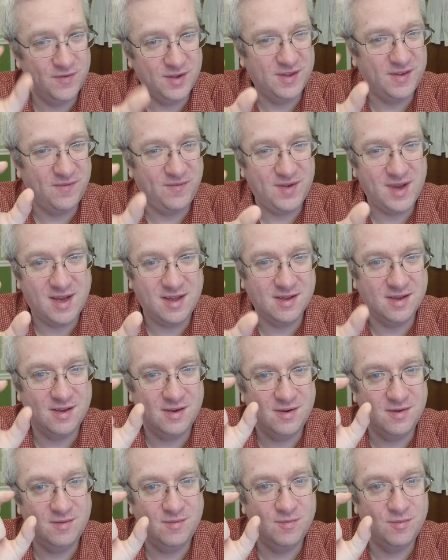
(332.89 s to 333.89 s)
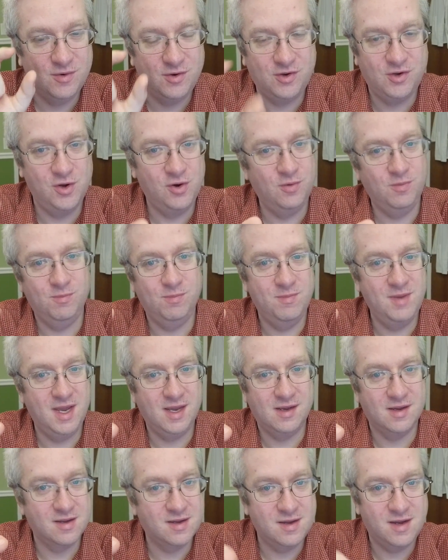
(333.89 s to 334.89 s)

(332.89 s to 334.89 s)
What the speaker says: If it's a Falcon, don't make a